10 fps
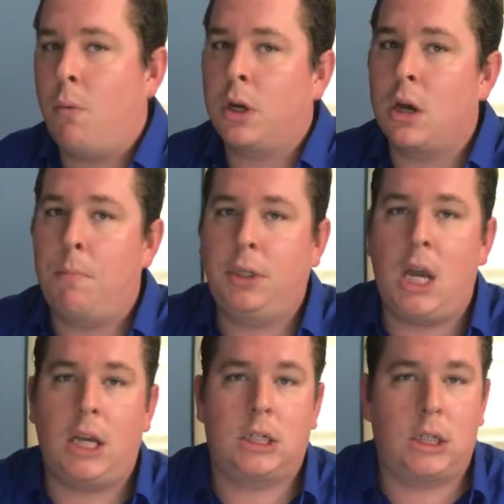we could
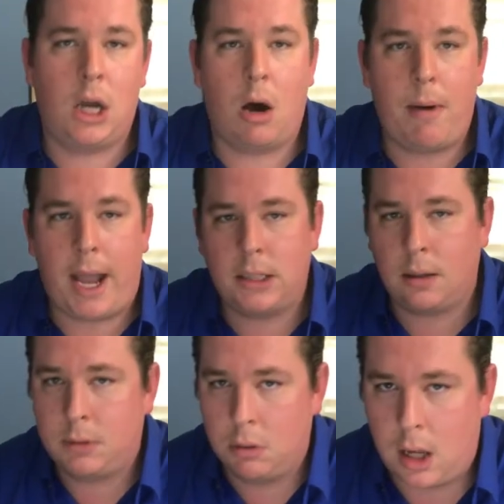potentially go back
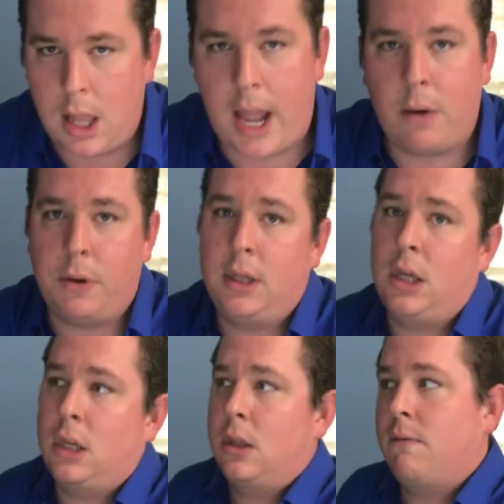up to our line of
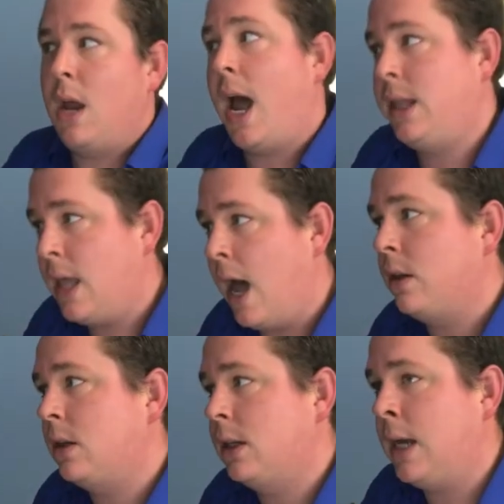resistance of nine
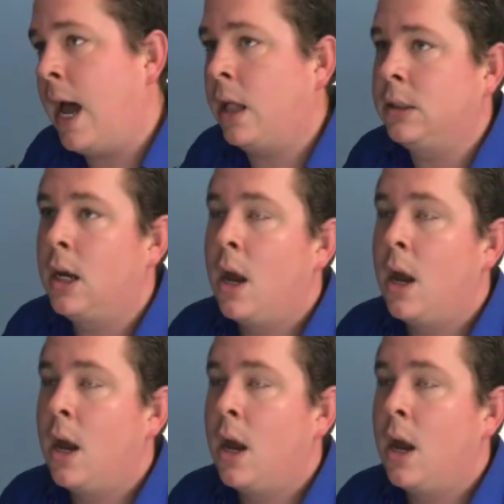thousand dollars.